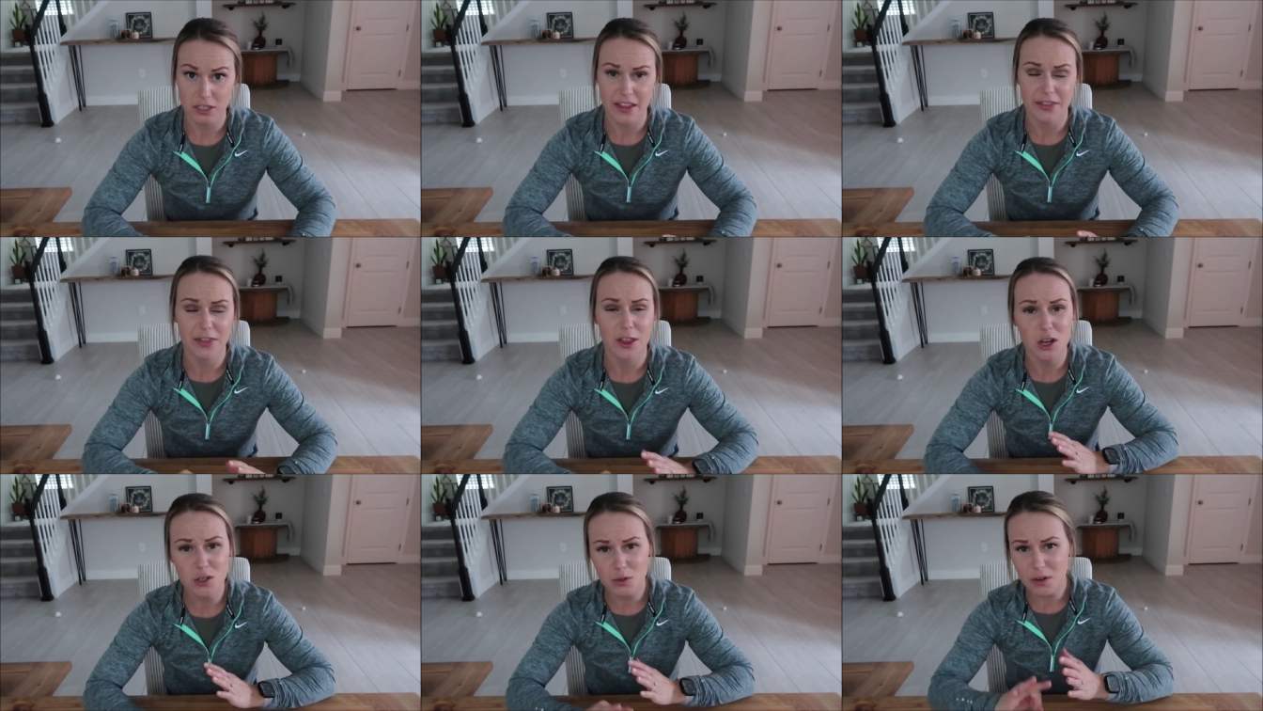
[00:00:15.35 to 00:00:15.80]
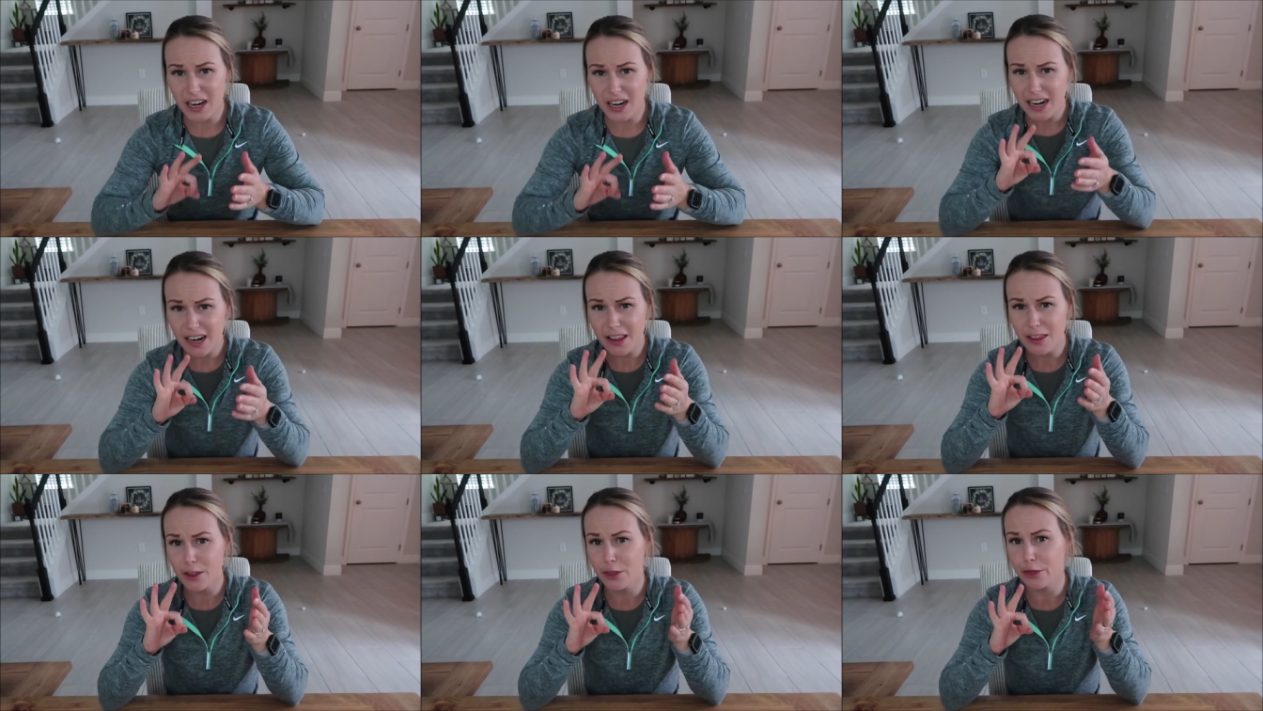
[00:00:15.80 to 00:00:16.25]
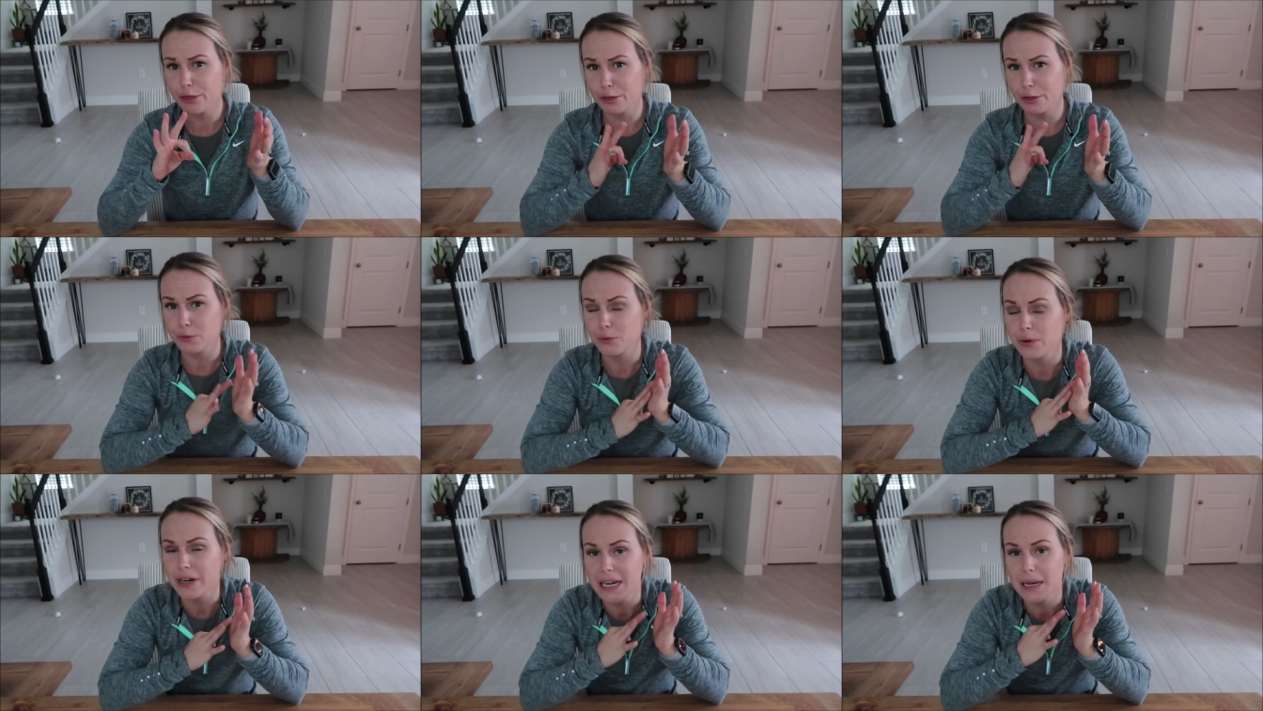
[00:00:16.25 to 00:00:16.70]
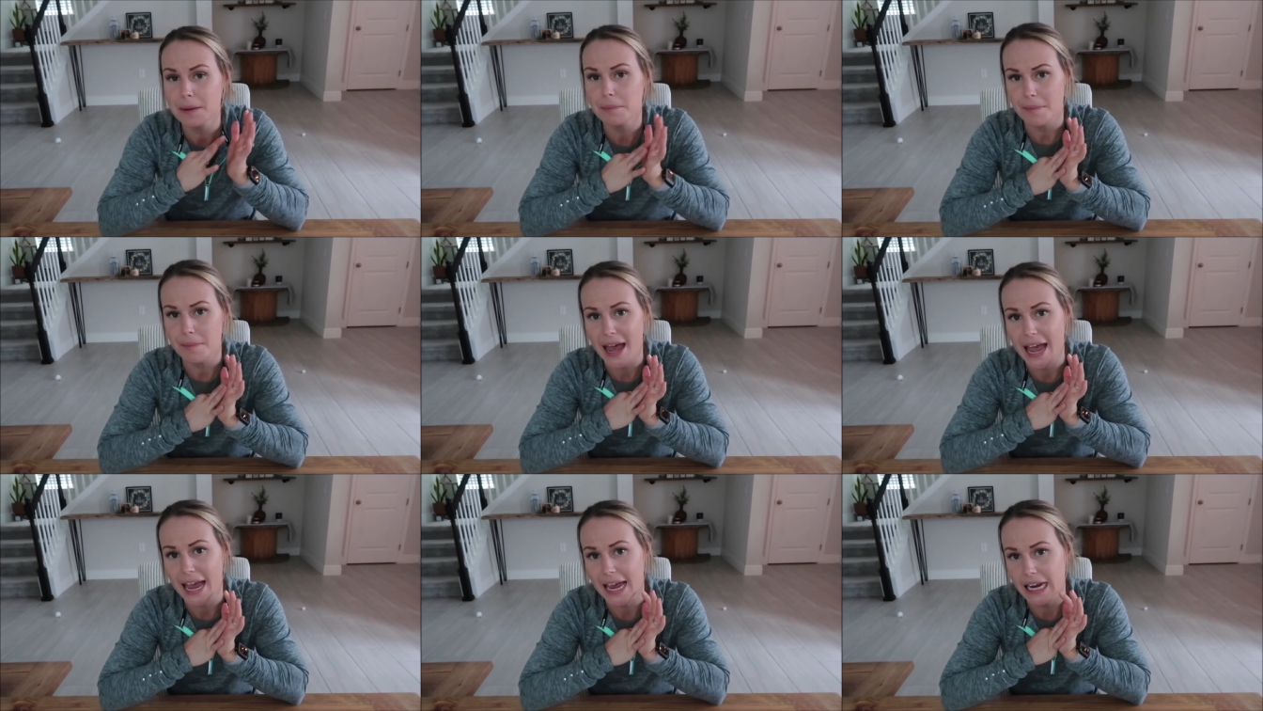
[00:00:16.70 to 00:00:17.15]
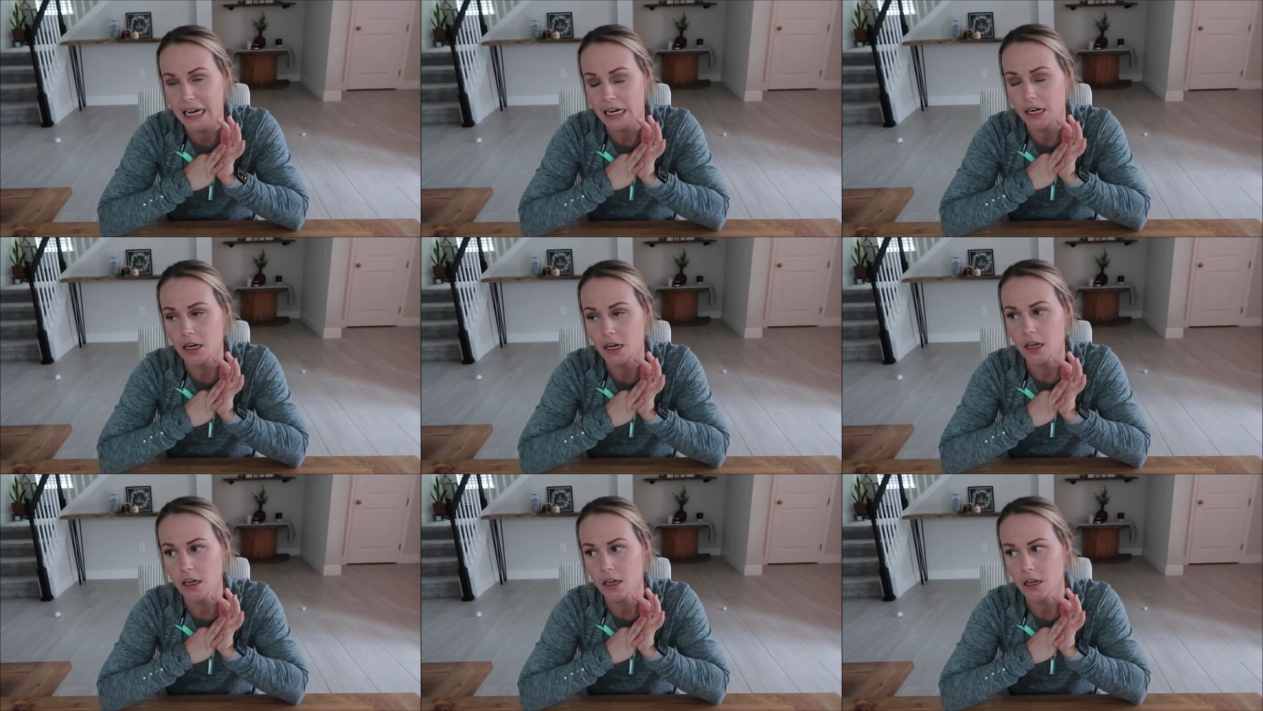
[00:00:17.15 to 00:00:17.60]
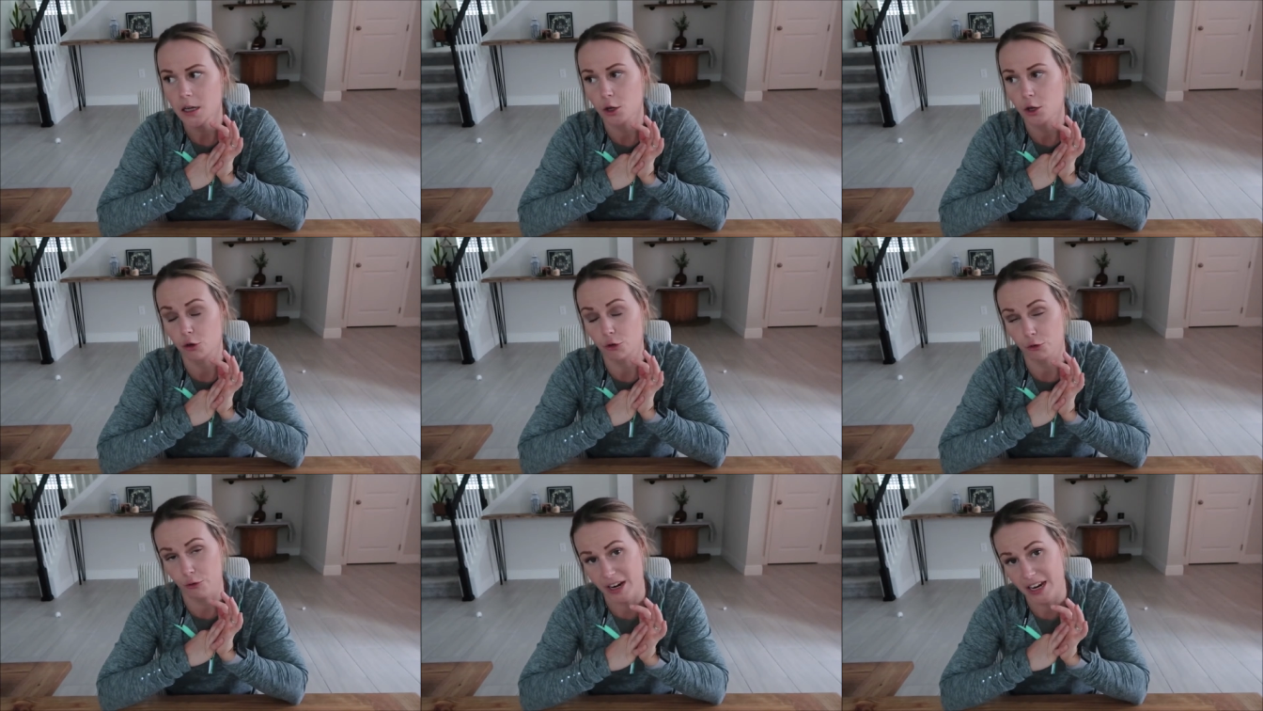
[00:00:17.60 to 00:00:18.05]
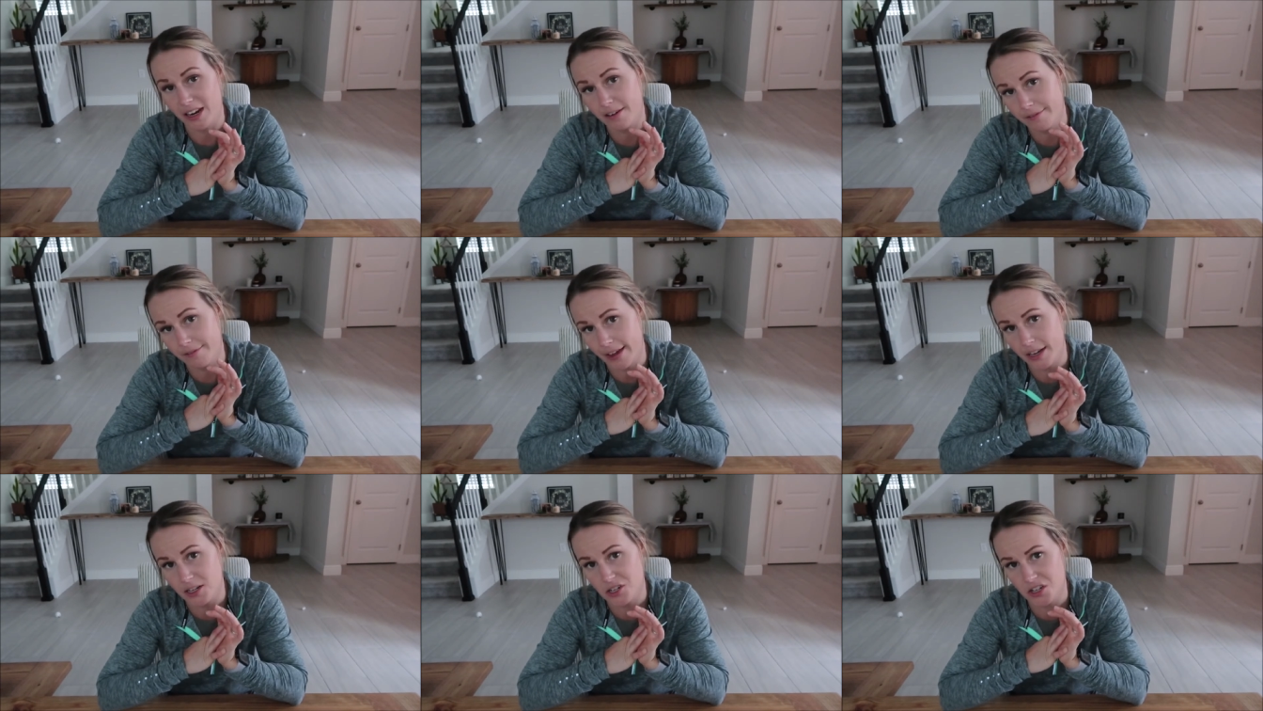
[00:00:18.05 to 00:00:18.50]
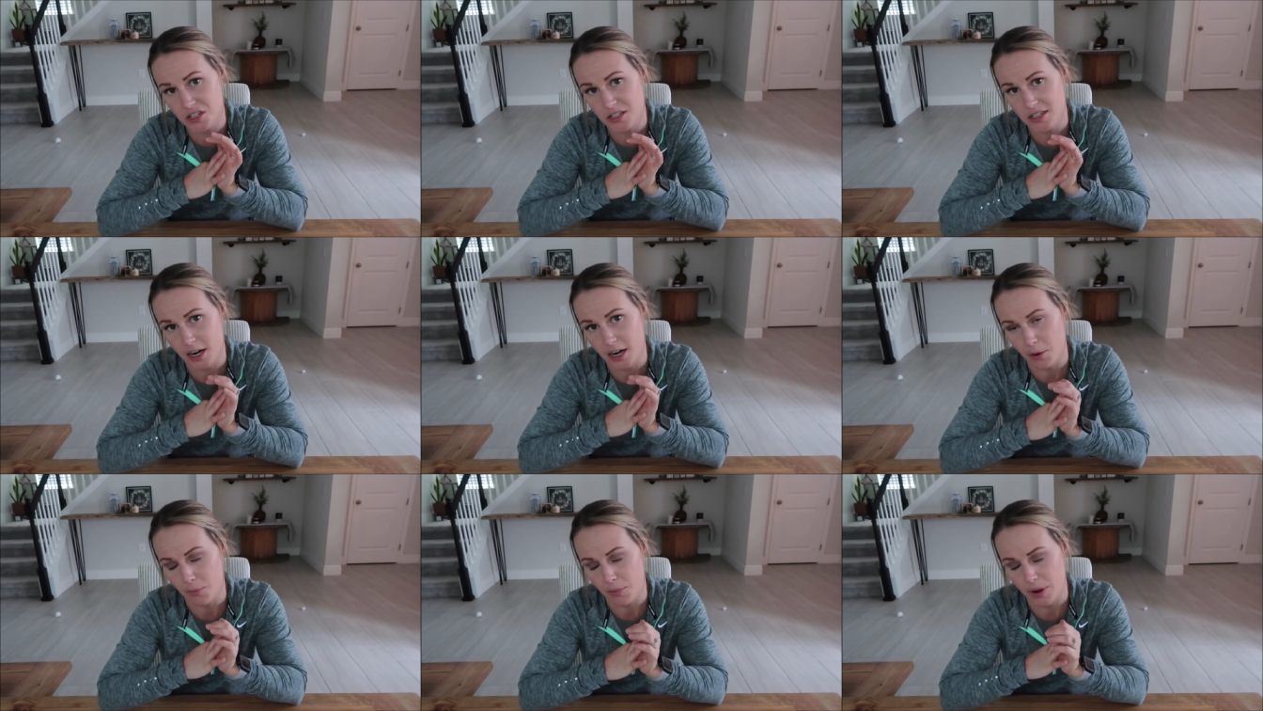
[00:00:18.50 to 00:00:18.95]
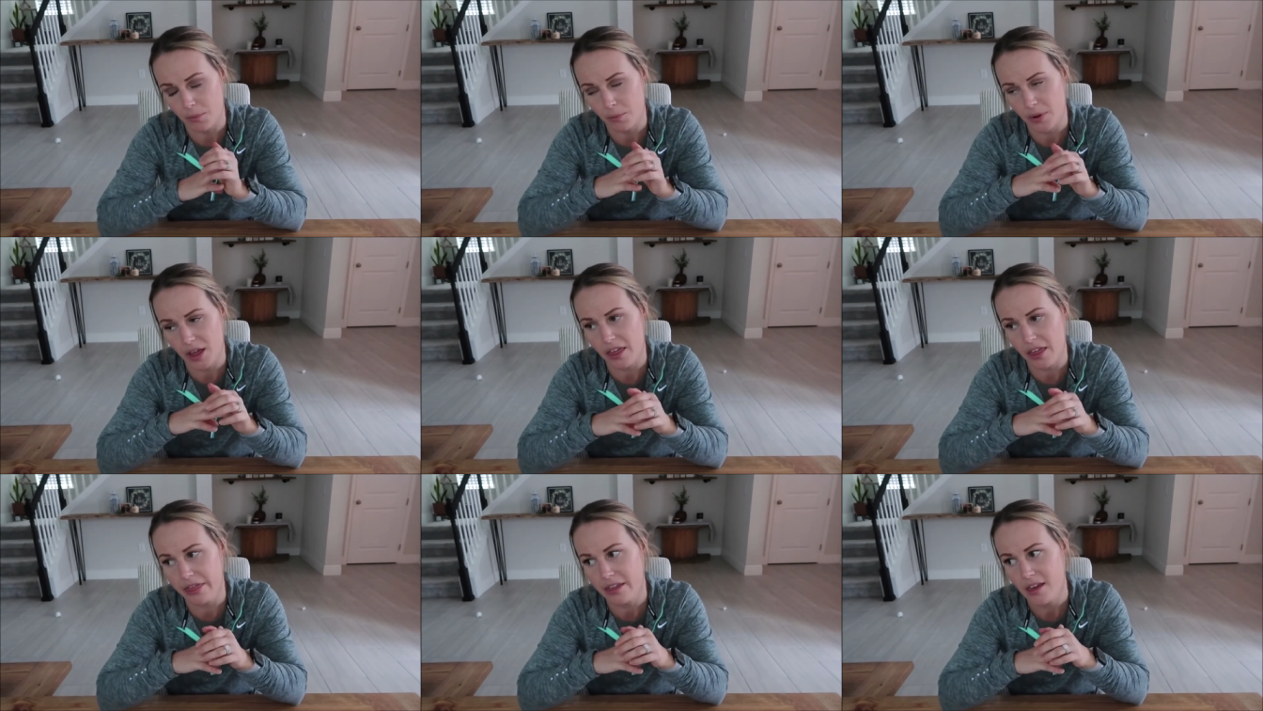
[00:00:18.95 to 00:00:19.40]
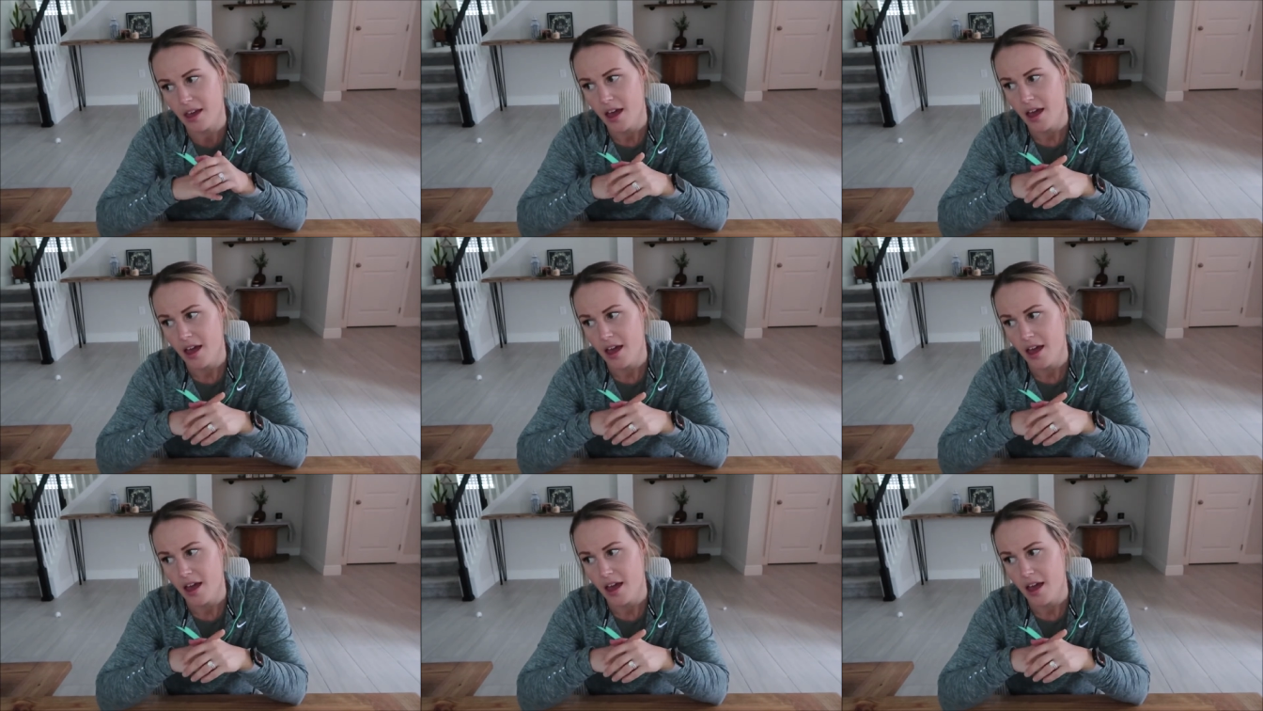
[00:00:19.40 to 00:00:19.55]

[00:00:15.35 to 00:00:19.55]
And those are kind of the three main green veggies that I went with